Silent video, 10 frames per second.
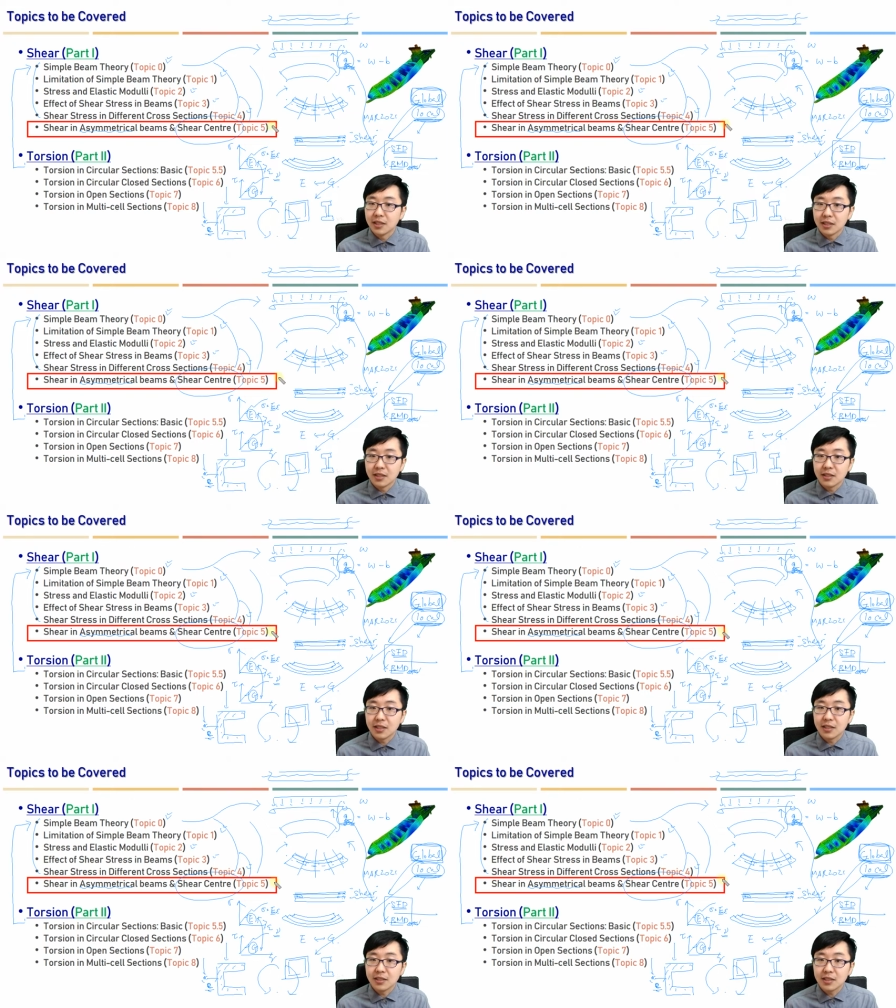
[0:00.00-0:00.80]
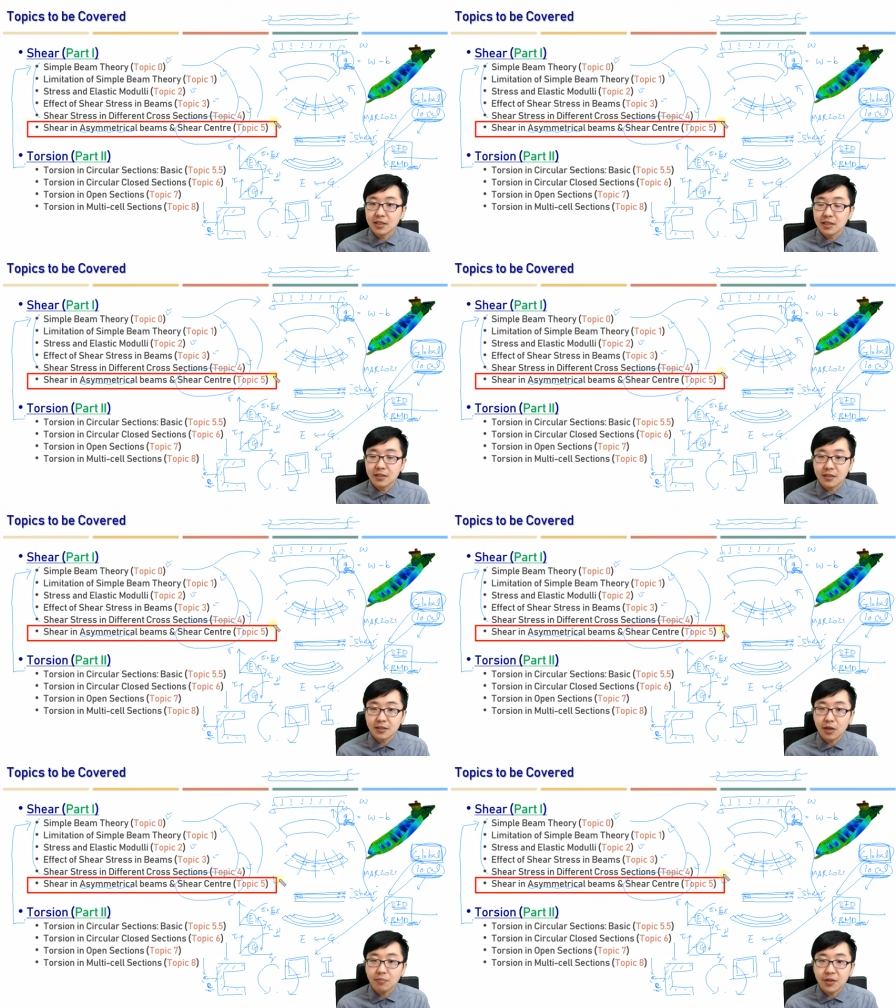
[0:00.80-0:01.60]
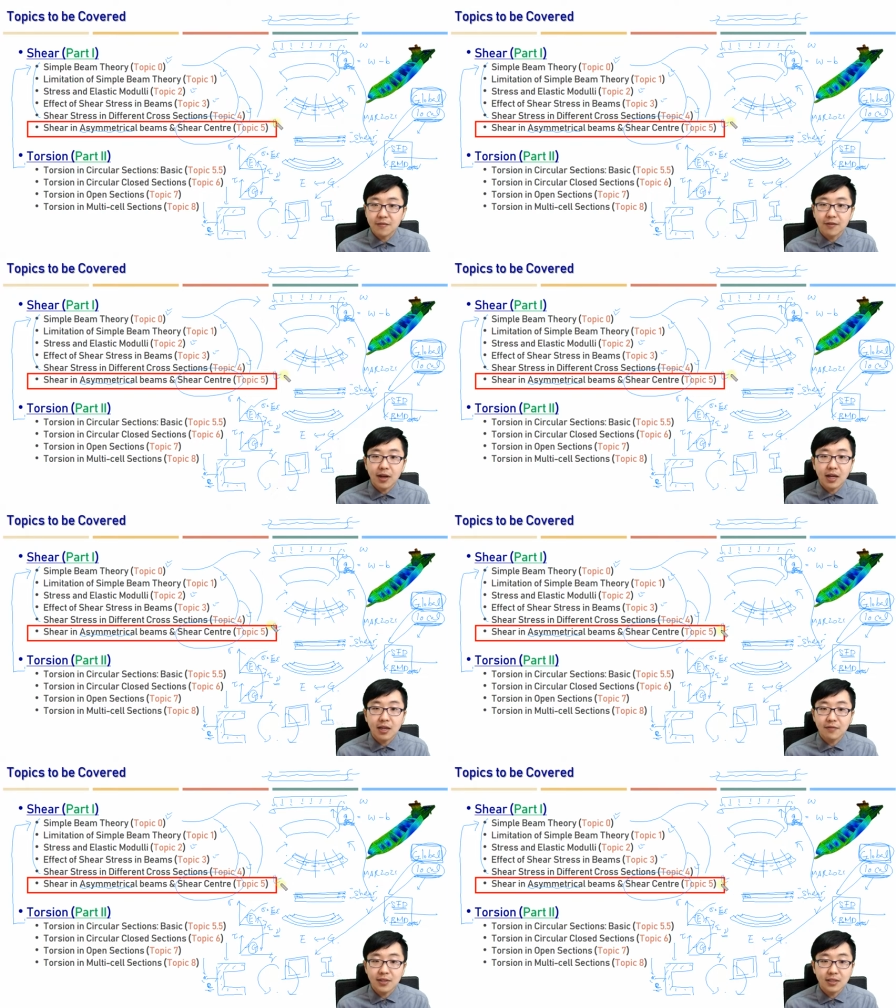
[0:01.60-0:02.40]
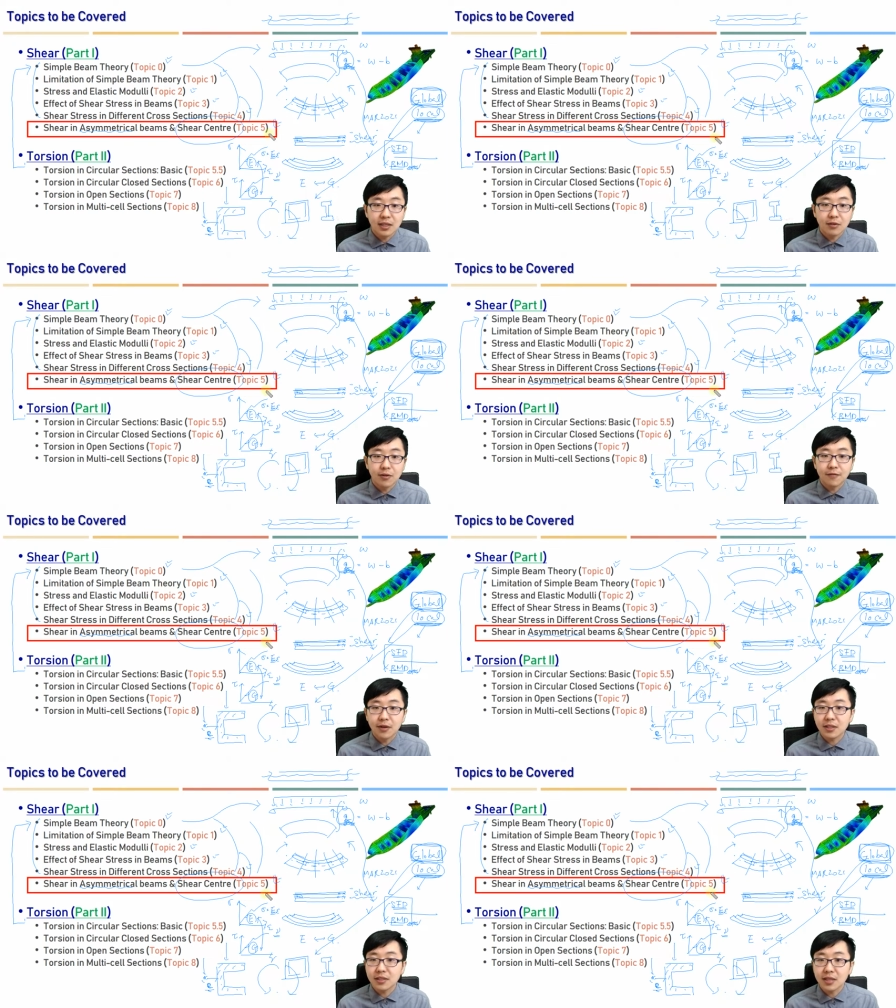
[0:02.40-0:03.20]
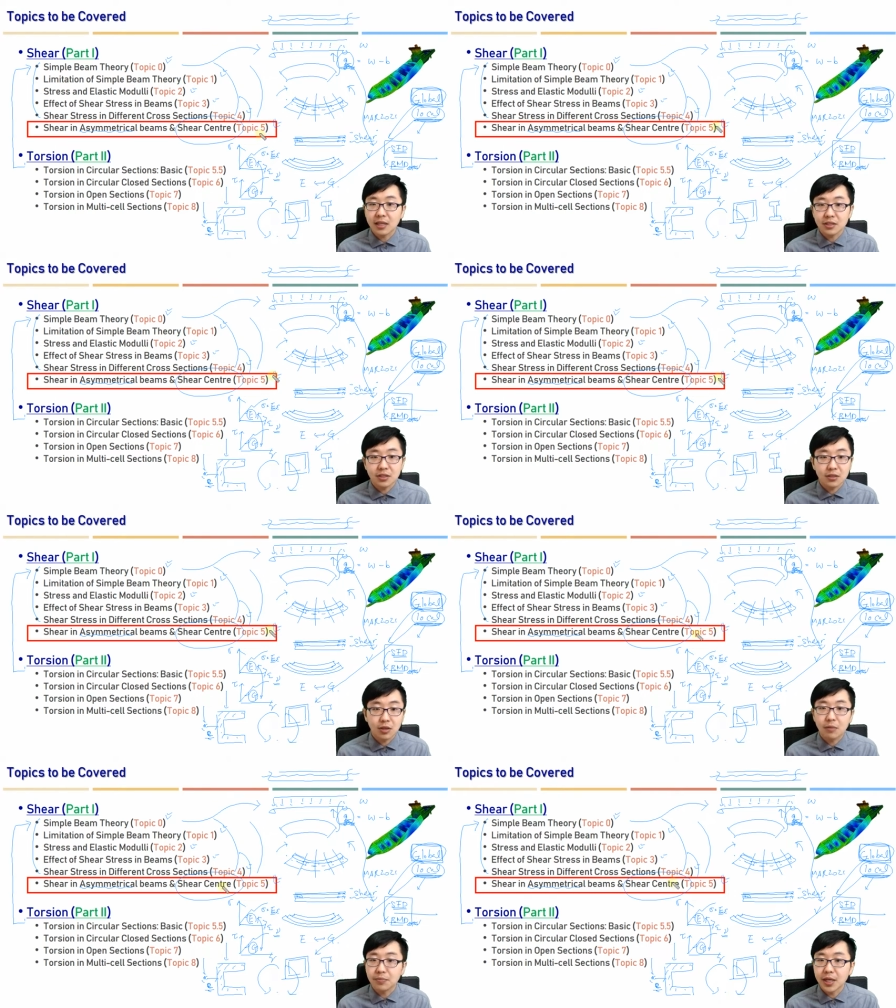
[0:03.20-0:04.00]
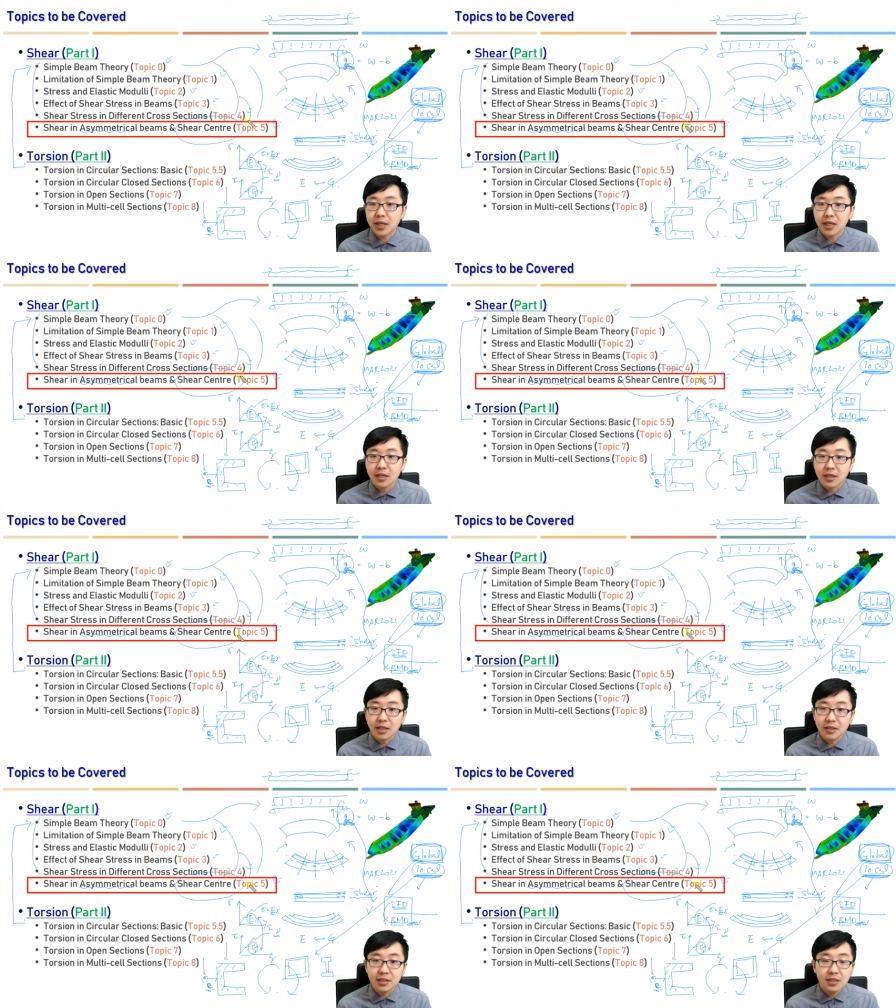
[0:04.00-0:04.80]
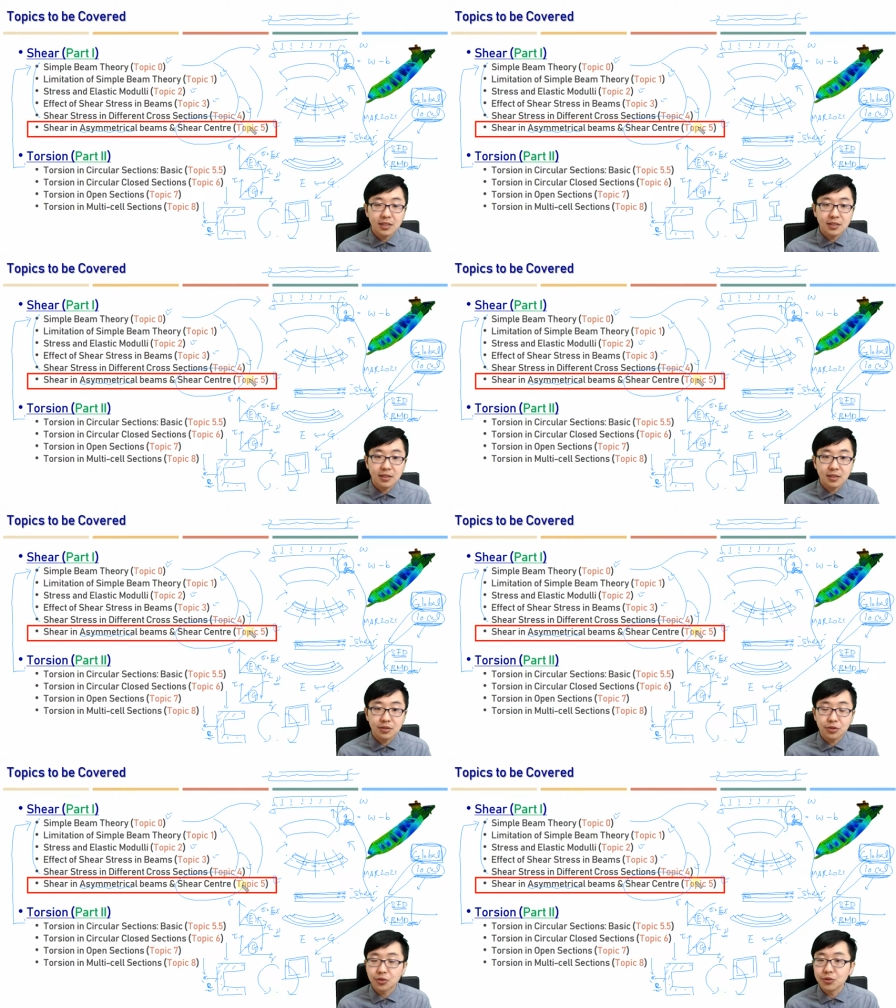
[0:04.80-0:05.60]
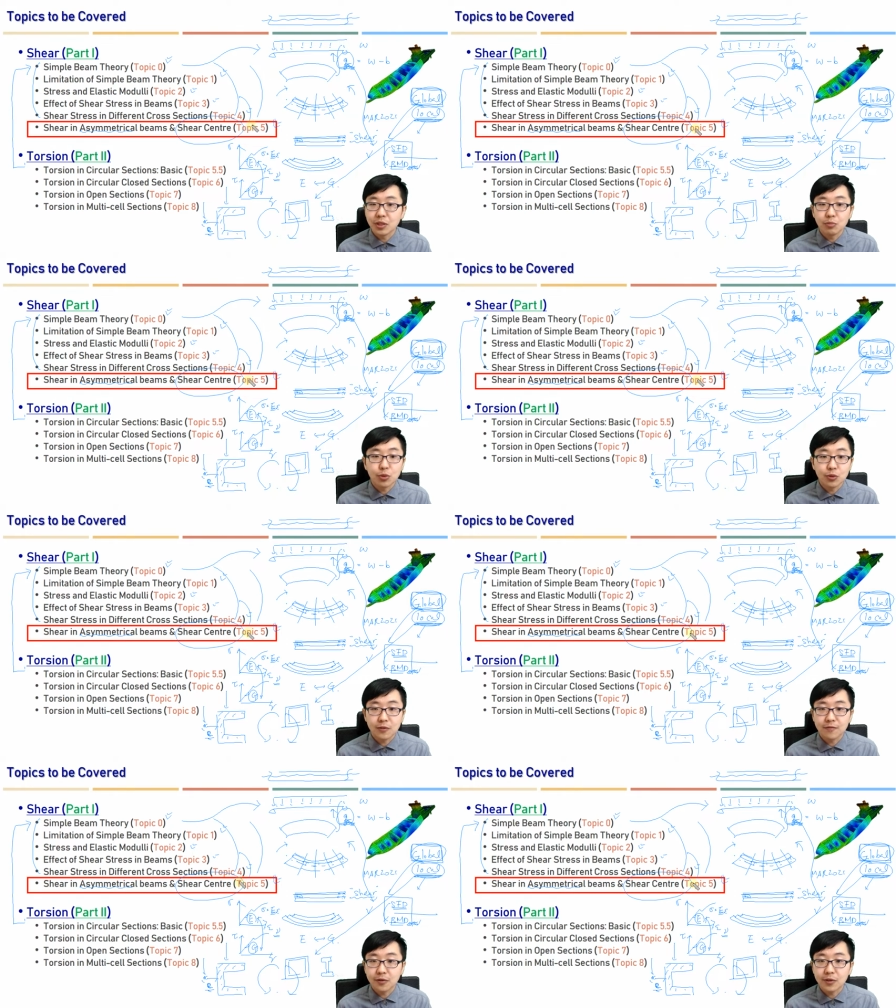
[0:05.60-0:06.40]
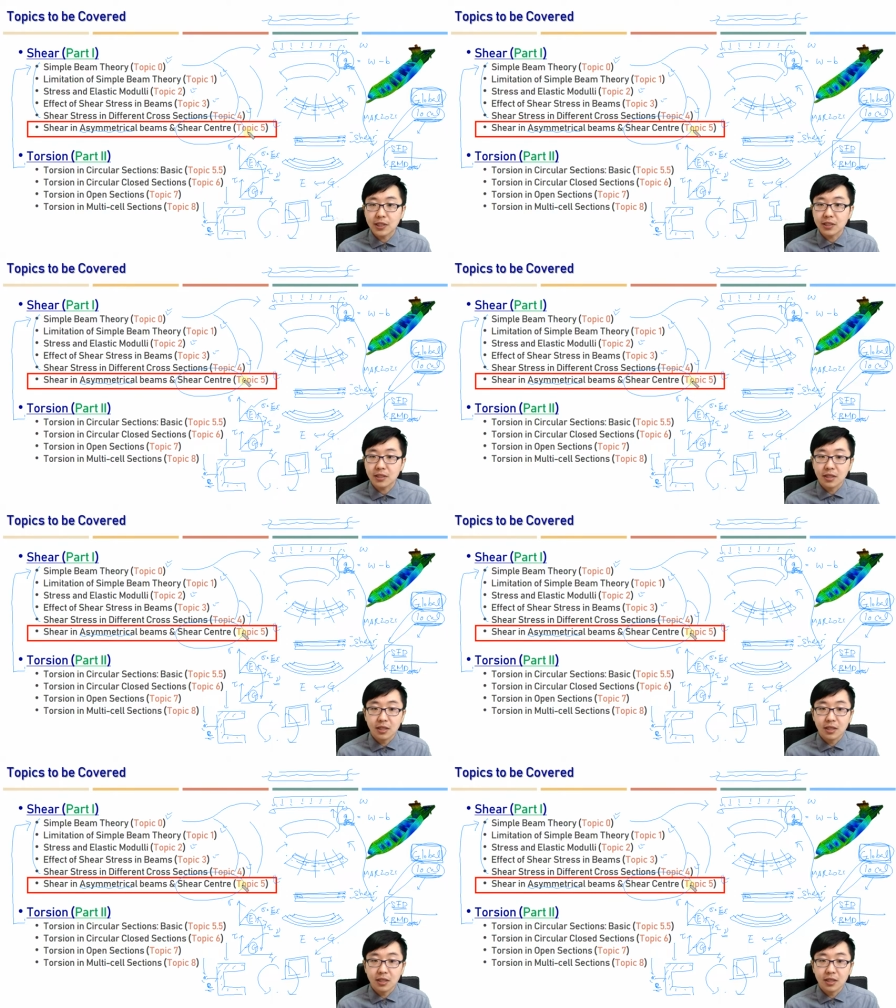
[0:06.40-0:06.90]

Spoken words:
And then this is topic 5 is our first lecture topic, and this is the truly important for us,